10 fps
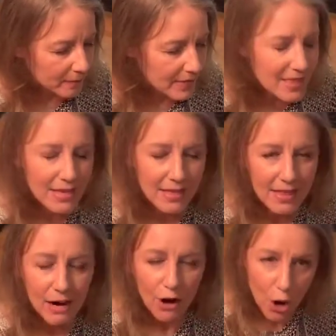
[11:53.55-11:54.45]

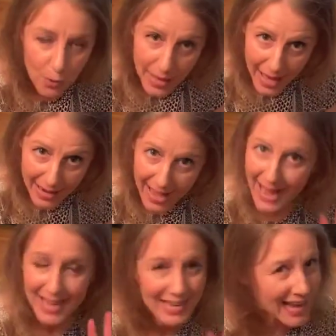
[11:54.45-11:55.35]
They're okay. I
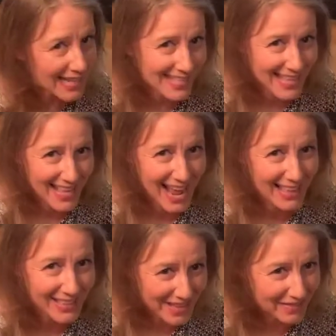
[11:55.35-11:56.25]
cannot say that I
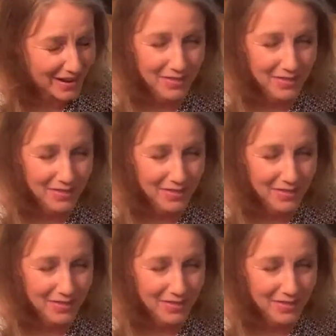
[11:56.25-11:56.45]
love it.